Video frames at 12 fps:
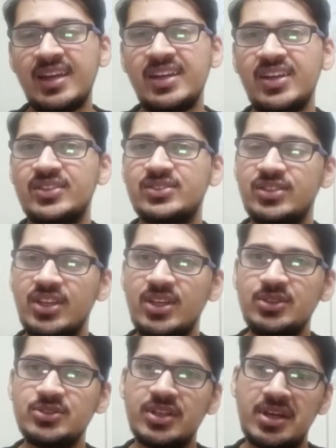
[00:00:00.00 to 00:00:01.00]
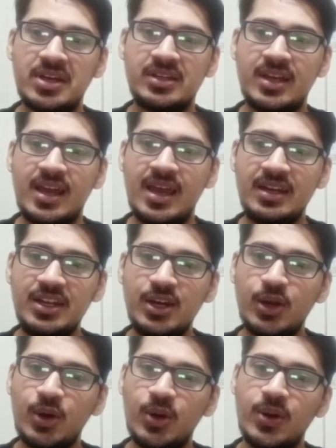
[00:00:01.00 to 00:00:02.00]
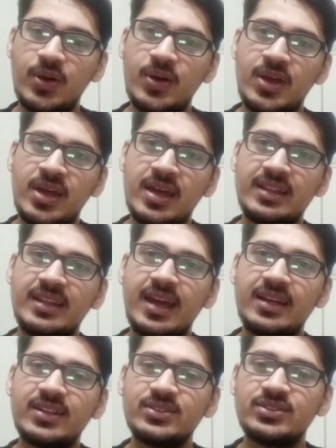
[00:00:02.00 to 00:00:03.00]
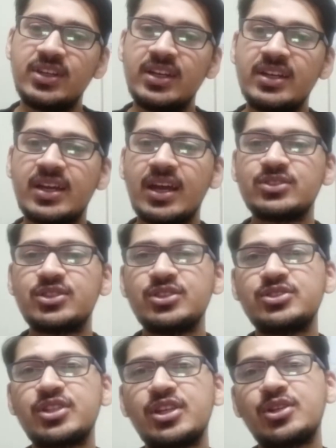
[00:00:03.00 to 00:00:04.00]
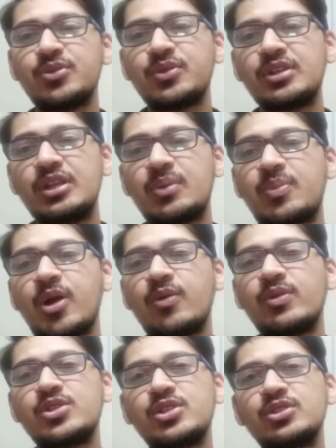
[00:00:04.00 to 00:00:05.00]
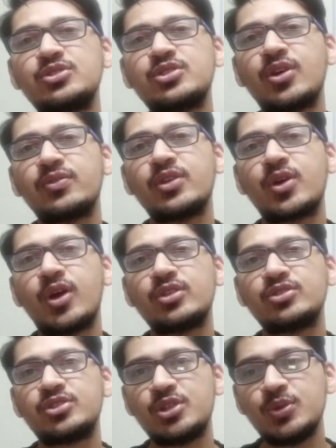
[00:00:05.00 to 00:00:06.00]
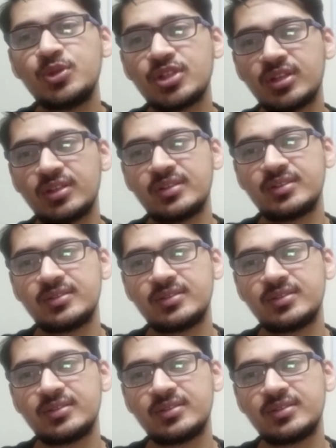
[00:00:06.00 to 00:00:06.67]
It says that any law that is inconsistent with the provisions of the Constitution,